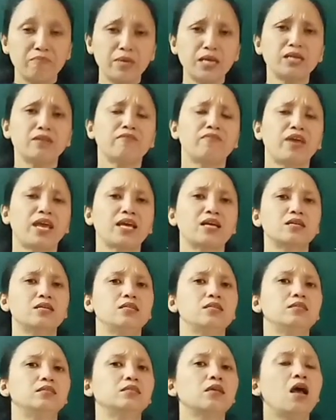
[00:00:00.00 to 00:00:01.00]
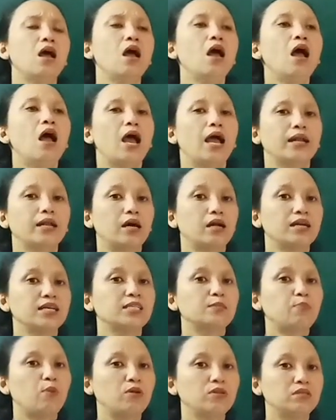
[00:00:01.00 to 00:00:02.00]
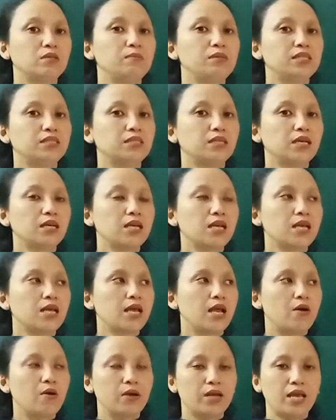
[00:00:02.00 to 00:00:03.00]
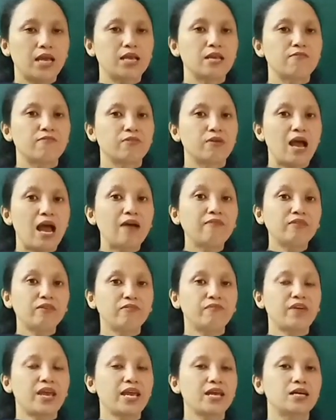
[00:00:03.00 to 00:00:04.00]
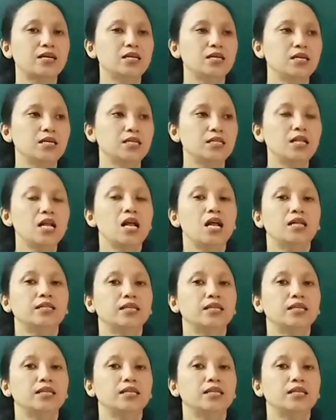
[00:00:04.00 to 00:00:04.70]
many vehicles and our responsibility, okay, if you have a vehicle,